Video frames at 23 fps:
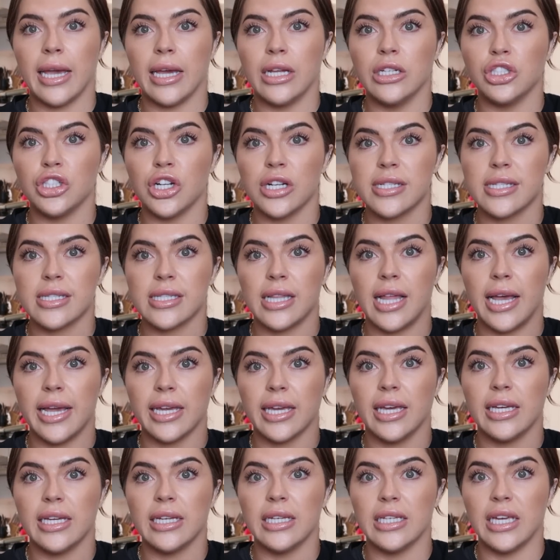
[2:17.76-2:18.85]
and just
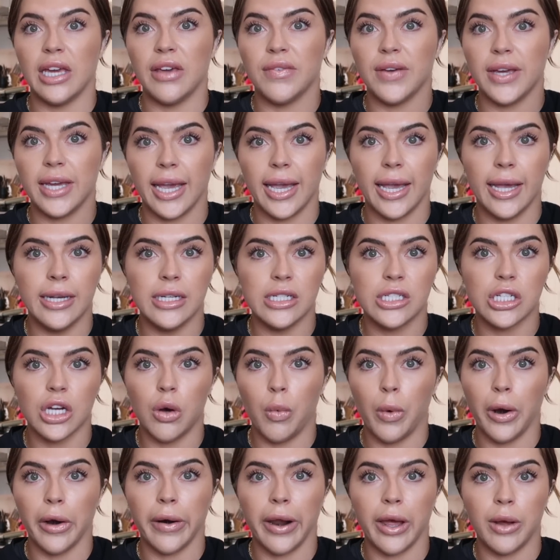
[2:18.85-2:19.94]
like giving in to
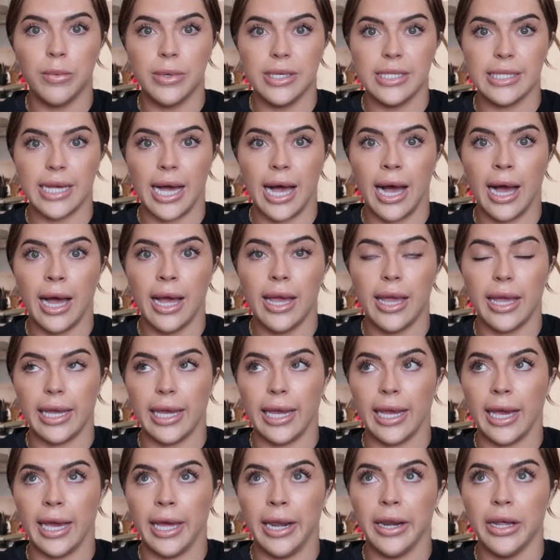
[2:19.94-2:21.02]
where I was at
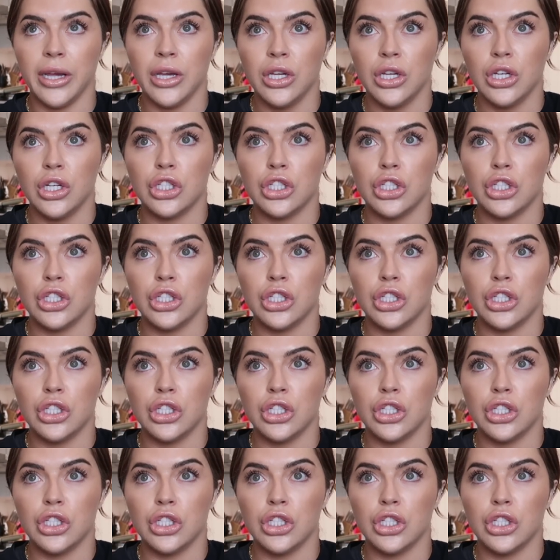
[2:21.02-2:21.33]
and